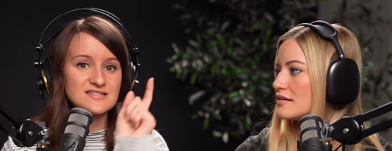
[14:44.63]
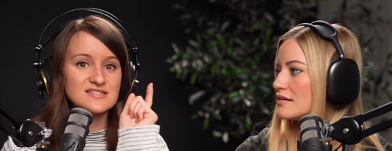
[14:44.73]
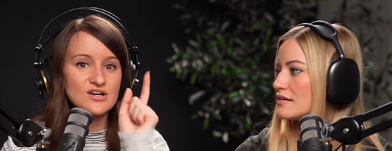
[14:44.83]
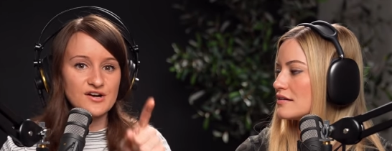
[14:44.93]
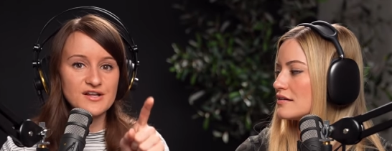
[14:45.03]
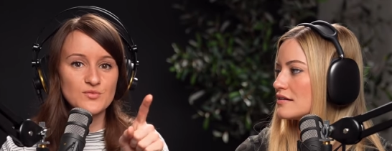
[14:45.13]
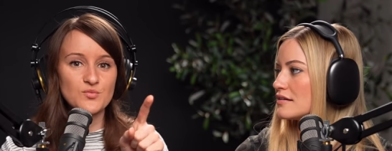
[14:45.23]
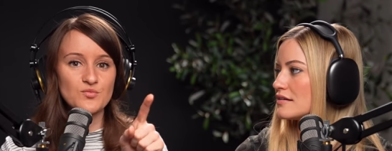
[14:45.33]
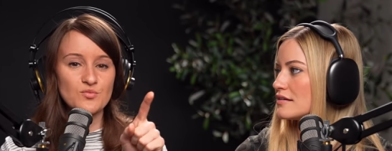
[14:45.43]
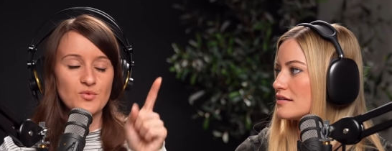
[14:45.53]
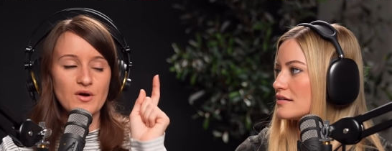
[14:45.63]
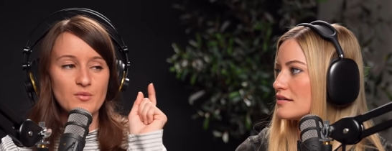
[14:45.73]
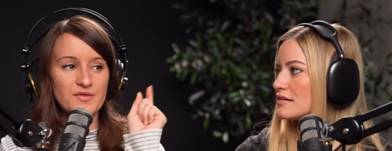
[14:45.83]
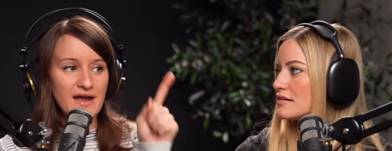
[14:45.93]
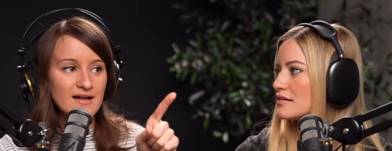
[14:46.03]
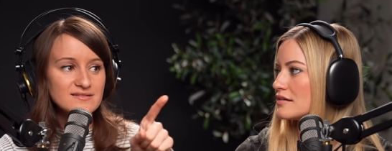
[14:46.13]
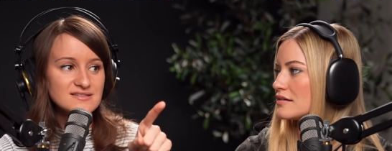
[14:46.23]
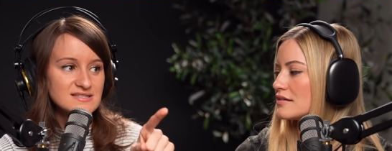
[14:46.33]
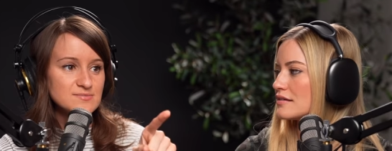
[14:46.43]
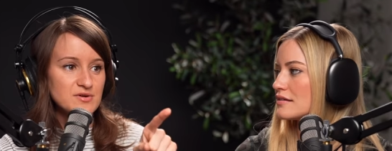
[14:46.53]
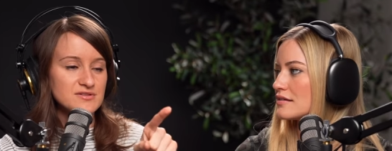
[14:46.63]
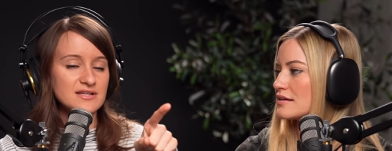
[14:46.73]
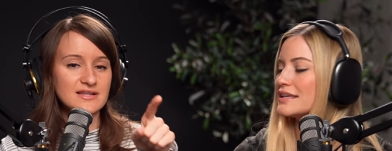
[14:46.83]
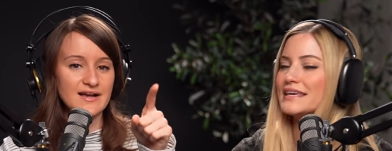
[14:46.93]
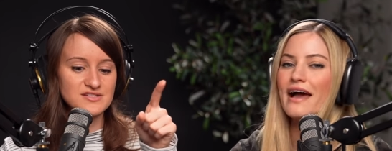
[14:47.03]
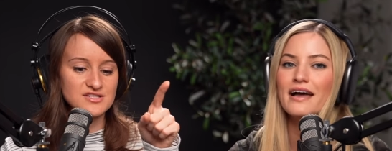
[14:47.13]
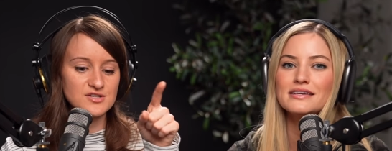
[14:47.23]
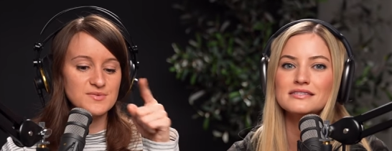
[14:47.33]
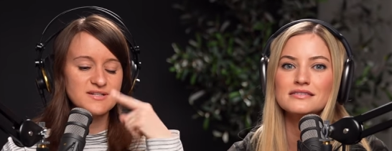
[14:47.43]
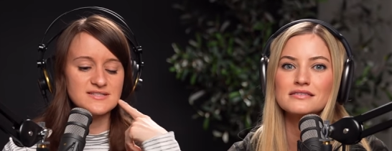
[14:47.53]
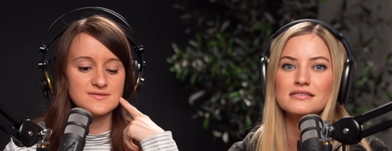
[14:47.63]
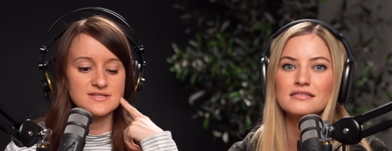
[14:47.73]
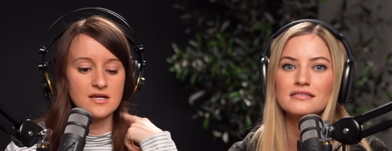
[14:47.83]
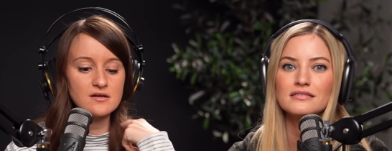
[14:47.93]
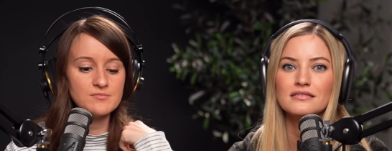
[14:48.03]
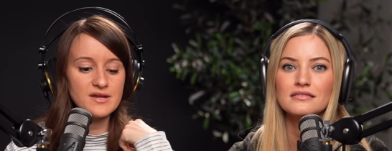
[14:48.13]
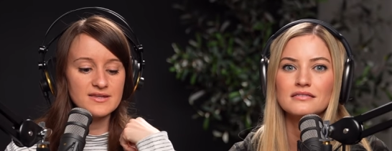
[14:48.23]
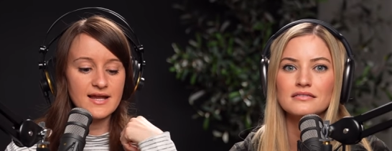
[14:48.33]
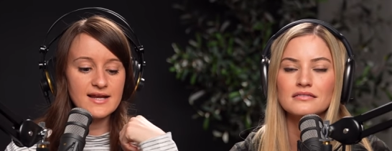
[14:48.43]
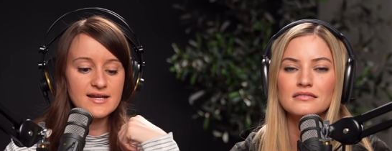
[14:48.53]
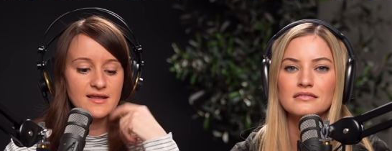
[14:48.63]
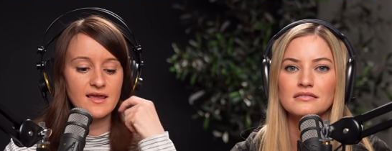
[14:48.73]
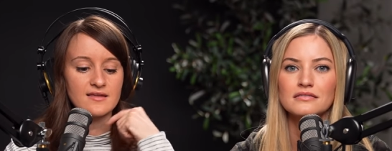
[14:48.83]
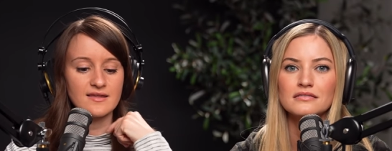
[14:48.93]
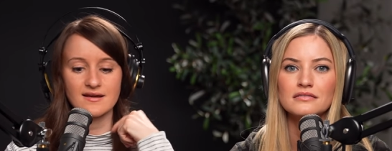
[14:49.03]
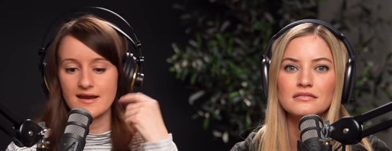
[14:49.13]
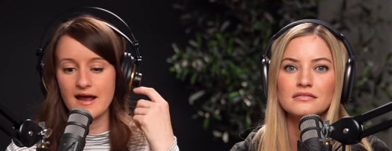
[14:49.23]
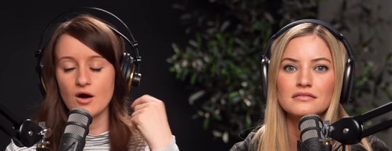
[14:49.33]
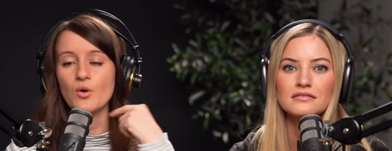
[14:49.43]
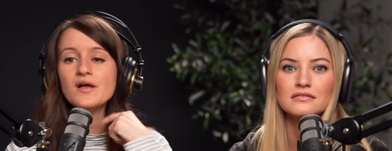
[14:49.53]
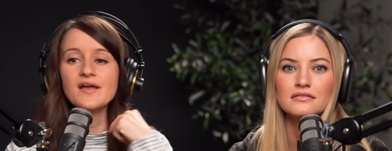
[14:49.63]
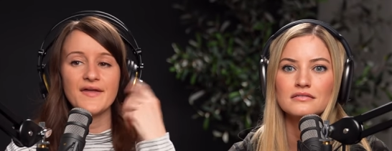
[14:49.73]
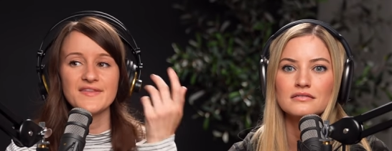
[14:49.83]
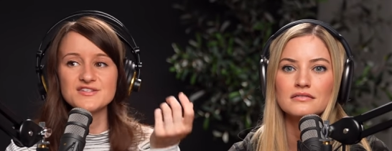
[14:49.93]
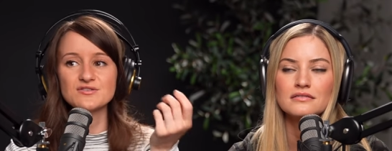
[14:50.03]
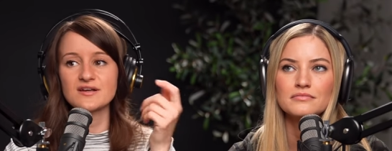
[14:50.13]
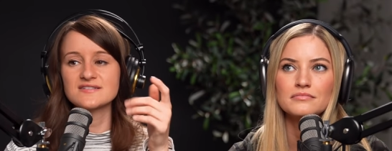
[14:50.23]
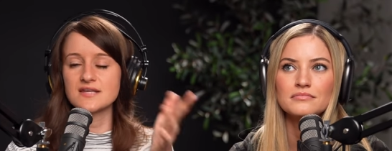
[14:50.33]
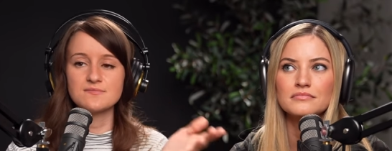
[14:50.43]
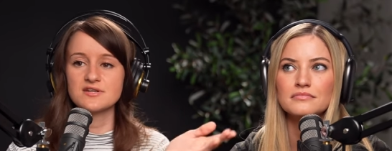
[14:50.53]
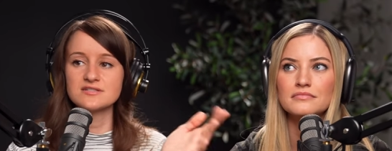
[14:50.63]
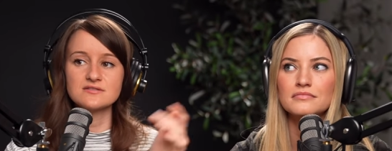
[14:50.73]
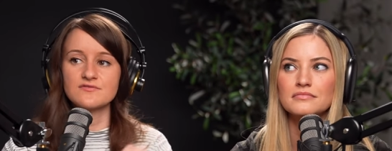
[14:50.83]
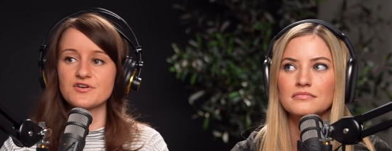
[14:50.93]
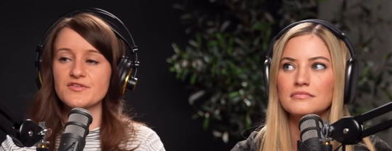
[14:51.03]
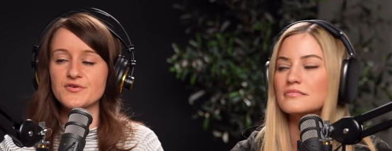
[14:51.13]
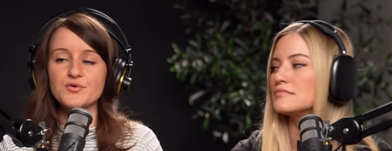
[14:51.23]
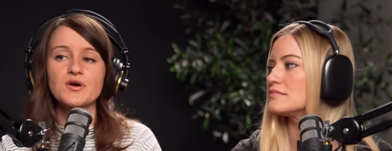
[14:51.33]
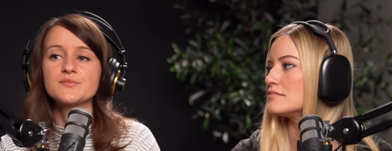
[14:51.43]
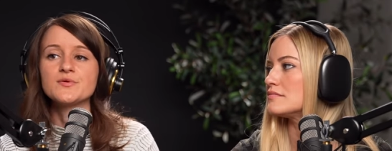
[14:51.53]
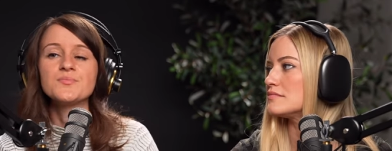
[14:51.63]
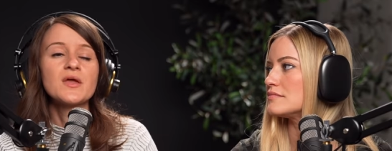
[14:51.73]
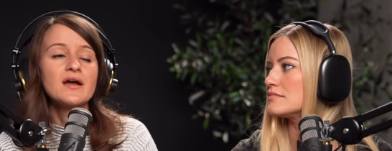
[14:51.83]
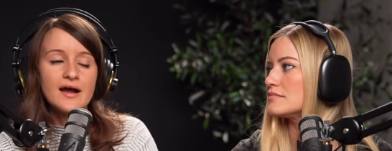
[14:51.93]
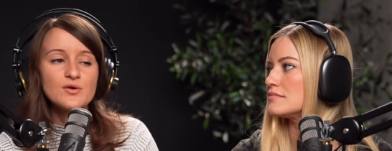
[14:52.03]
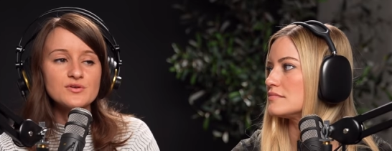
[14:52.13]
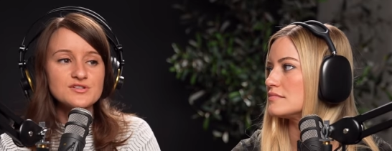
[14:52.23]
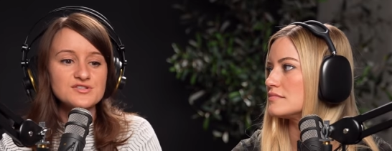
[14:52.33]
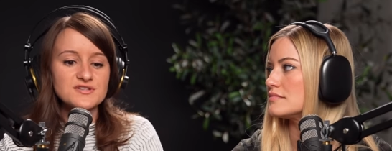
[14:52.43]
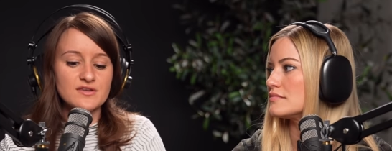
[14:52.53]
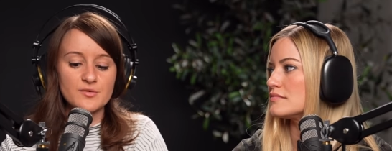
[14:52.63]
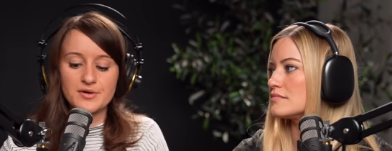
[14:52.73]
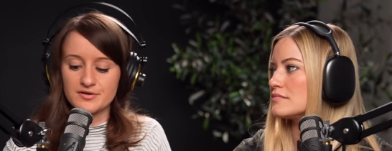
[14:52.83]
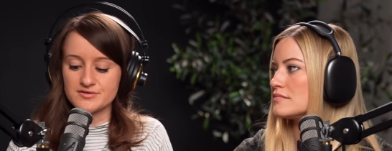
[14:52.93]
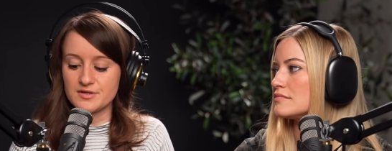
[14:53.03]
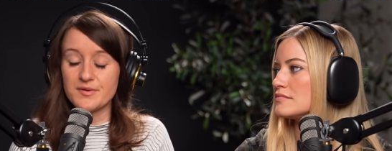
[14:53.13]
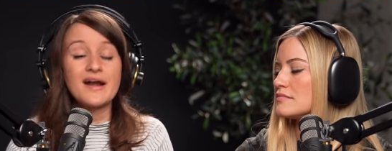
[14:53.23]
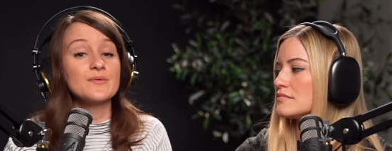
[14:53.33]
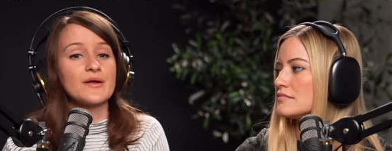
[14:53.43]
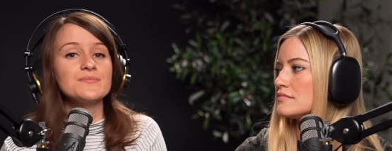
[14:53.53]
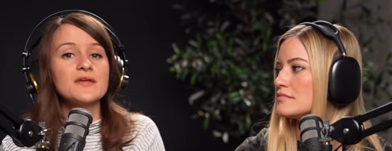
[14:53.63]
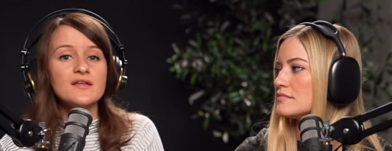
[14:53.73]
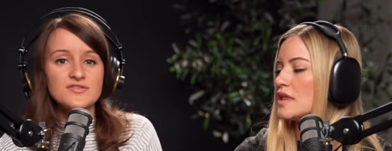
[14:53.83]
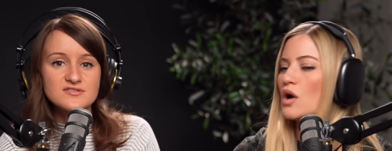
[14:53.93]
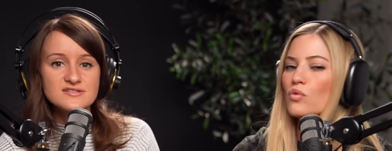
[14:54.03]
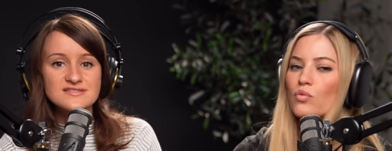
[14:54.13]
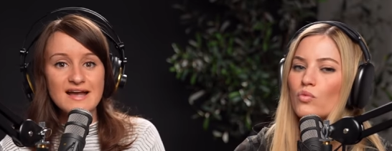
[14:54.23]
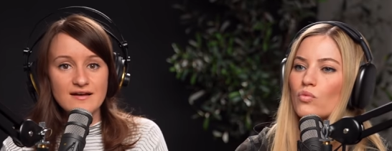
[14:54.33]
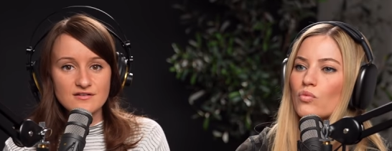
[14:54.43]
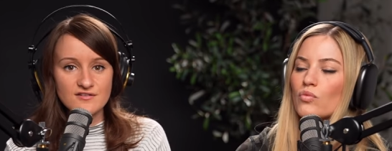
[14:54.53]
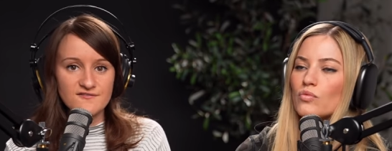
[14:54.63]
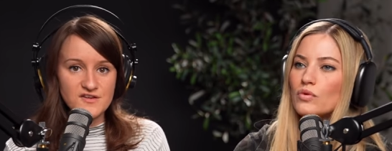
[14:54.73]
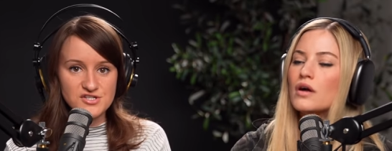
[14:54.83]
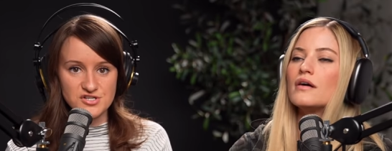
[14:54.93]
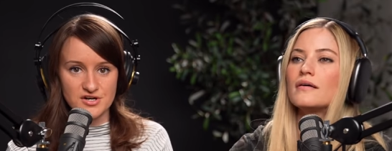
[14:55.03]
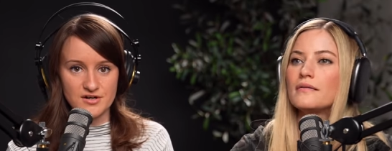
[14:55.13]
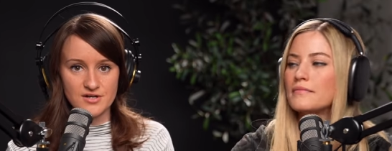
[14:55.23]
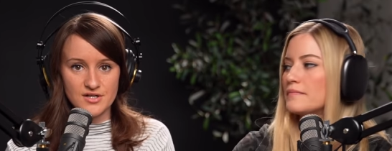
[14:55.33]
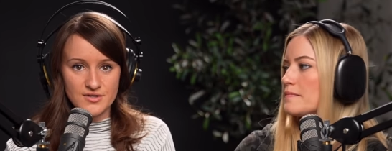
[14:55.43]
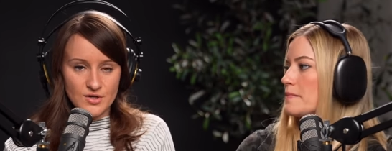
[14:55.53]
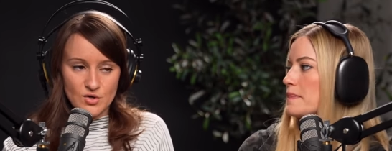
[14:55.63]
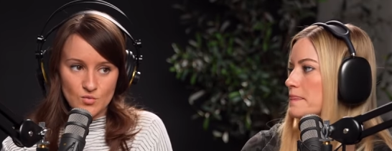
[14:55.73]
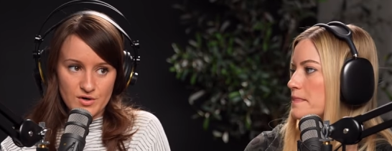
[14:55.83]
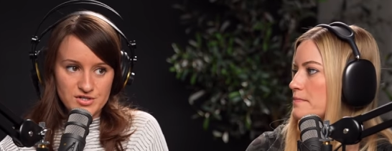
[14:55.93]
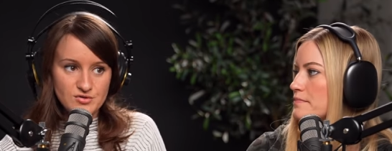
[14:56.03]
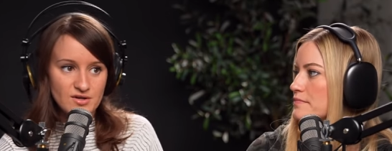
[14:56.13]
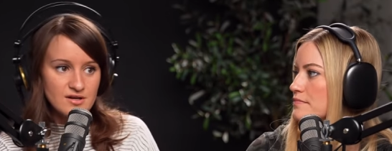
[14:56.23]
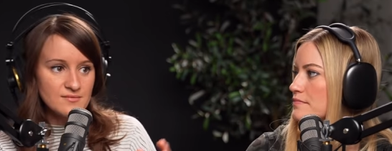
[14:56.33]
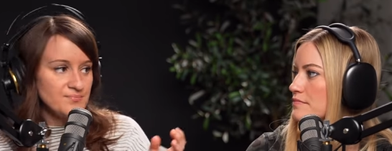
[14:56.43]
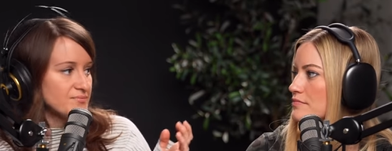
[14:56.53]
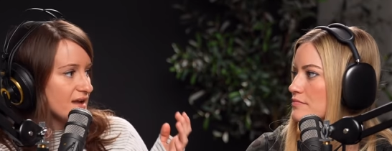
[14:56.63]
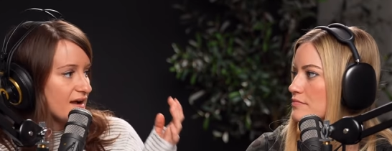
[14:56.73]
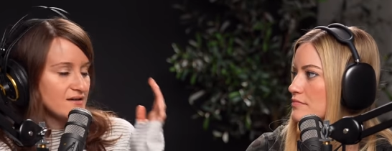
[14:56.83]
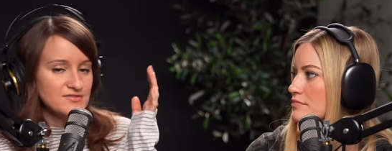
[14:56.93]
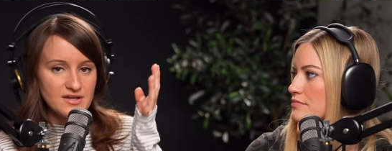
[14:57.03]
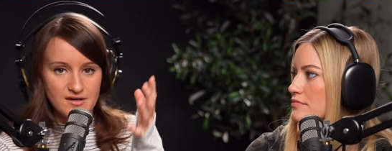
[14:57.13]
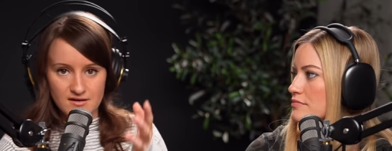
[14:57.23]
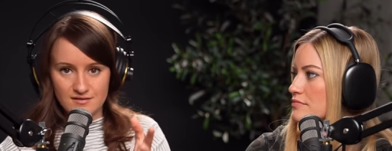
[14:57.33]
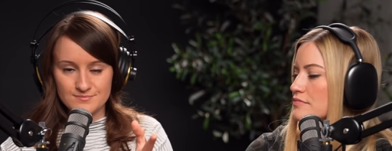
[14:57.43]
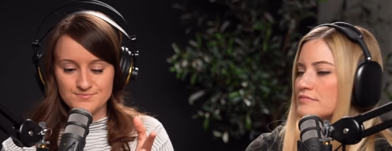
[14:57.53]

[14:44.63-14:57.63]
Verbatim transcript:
Speaker 1: started with Alex's birthday last yes. year because I was like, oh man, like I need a cake like now. And they do like same day delivery and they're incredible. I ordered yours a little bit early, but anyway, there's this add on feature where you can have like,